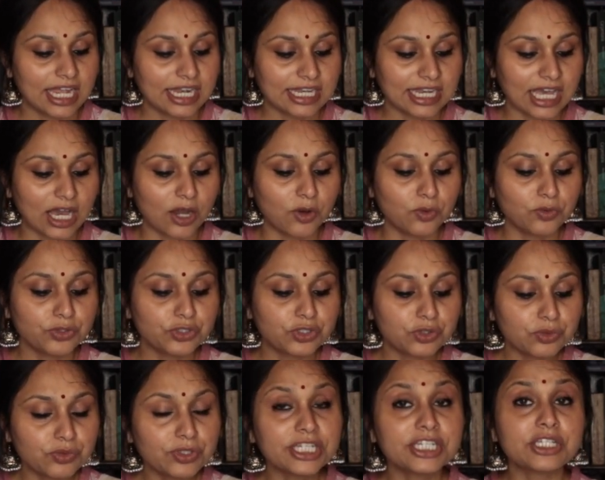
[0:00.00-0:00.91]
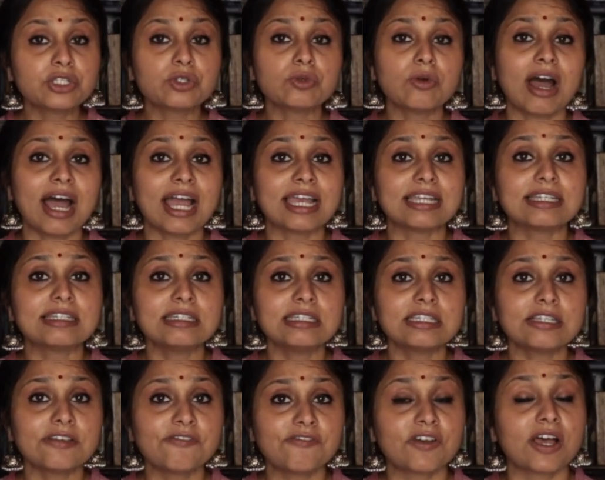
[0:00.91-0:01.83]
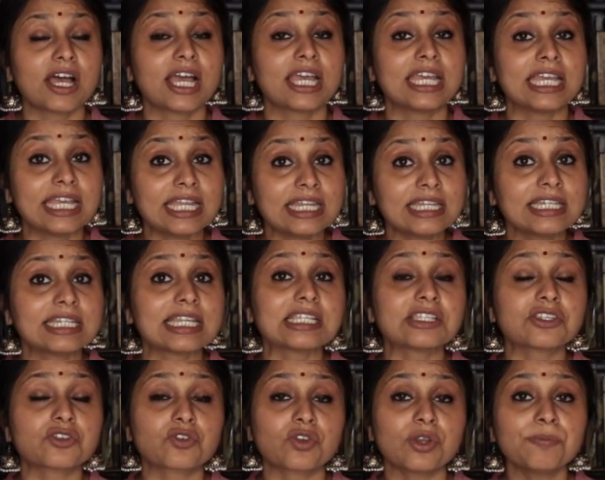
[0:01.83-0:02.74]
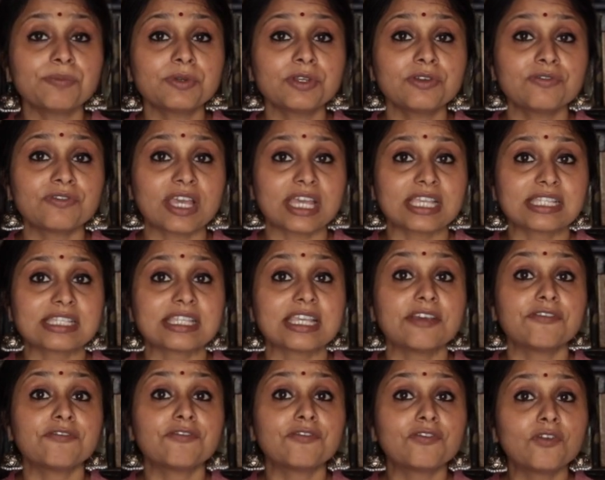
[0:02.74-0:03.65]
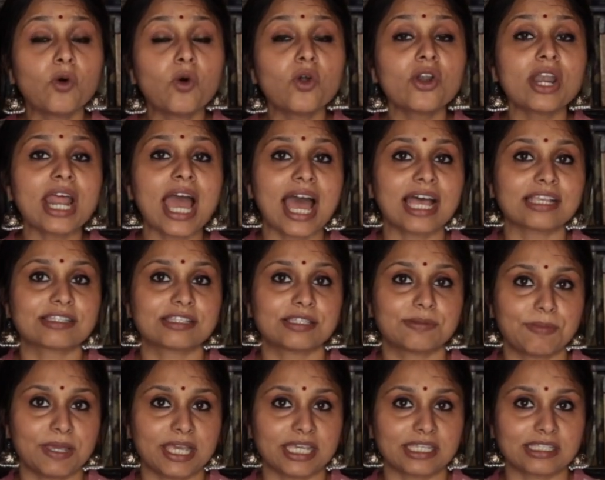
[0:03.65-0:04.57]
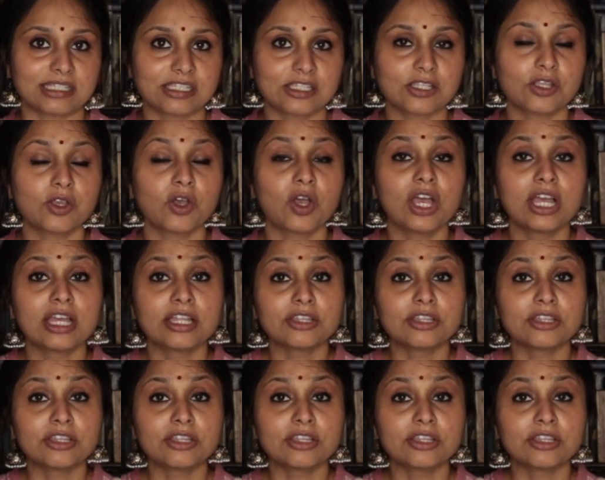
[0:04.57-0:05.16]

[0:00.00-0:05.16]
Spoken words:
Now, you need to identify in descriptive essay 4 aspects.